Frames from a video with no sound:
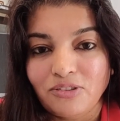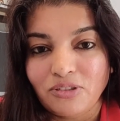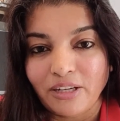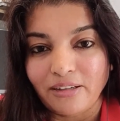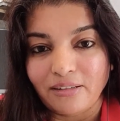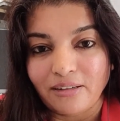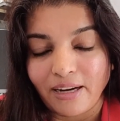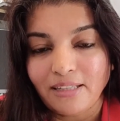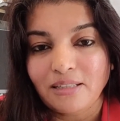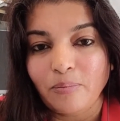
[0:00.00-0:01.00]
trigger,
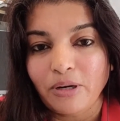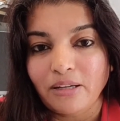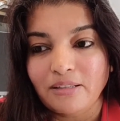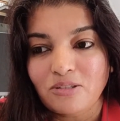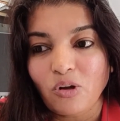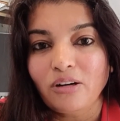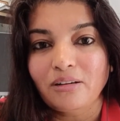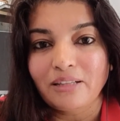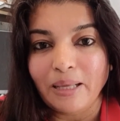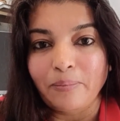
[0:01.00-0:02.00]
right? It's
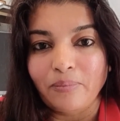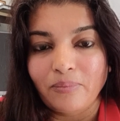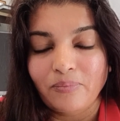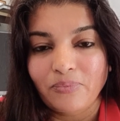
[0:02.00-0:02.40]
not them.